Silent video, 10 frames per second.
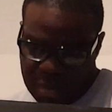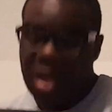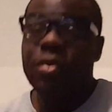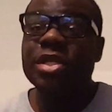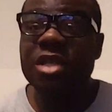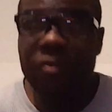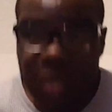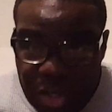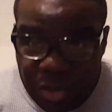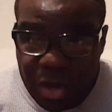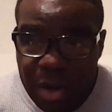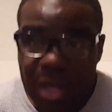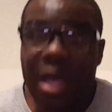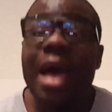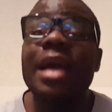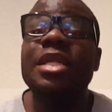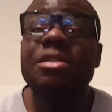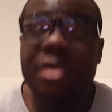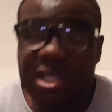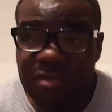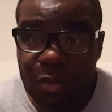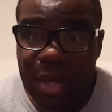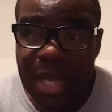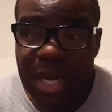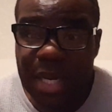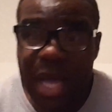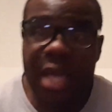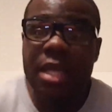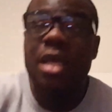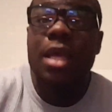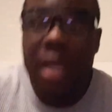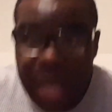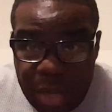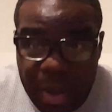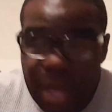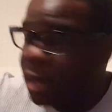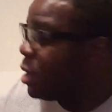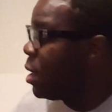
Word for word: $230. I got these bitches for $199. Anyway,